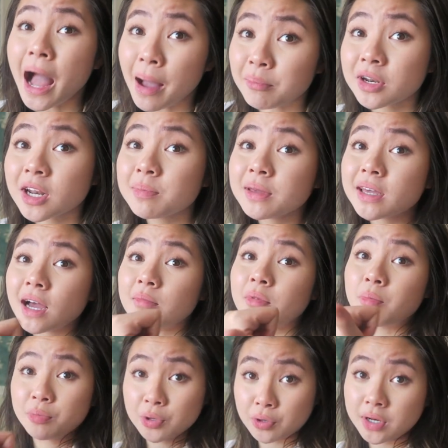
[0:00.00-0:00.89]
I'm gonna
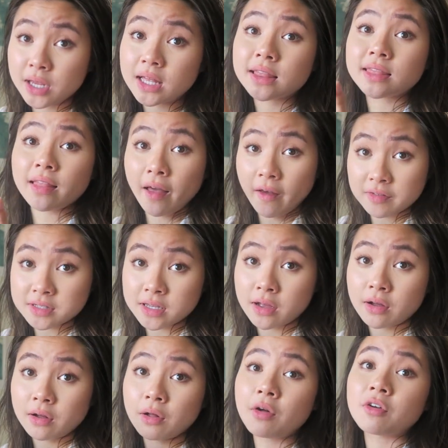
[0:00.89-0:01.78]
become a beauty,
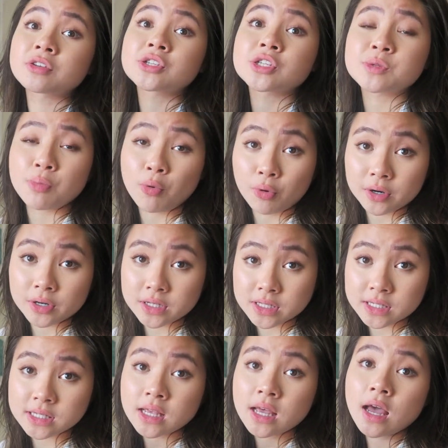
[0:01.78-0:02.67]
lifestyle,
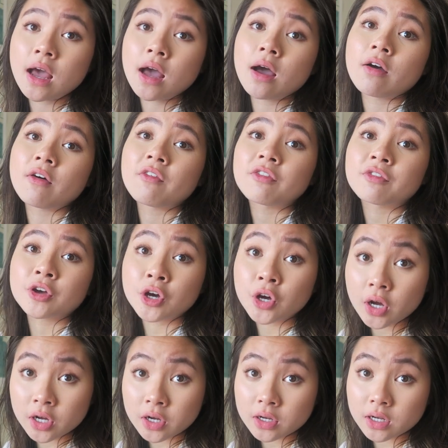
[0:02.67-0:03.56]
sports,
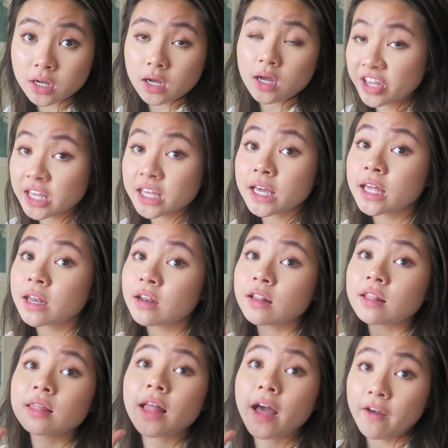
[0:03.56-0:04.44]
cook,
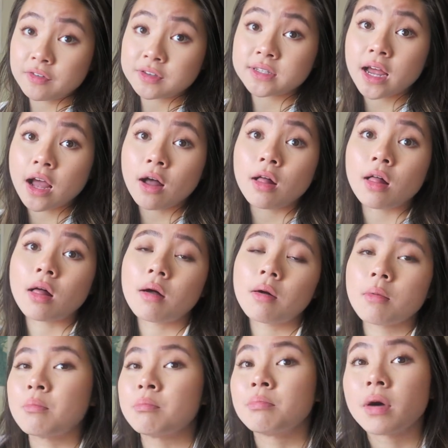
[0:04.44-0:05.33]
vegan,
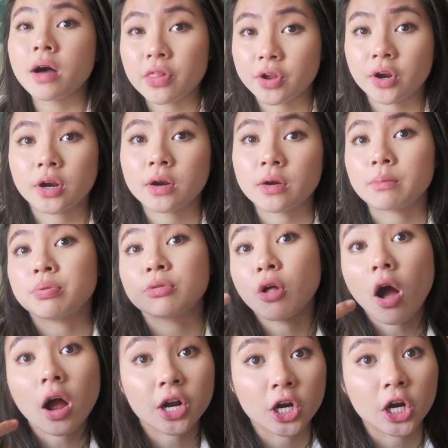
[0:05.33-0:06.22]
lifestyle, mother,
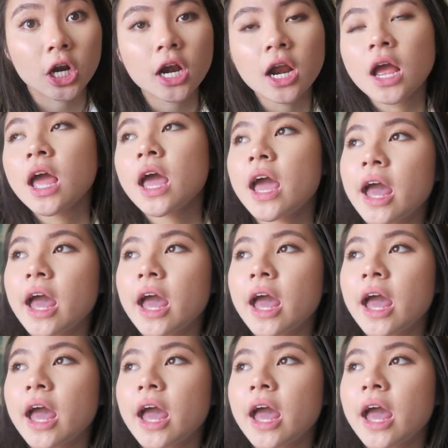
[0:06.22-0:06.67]
blogger.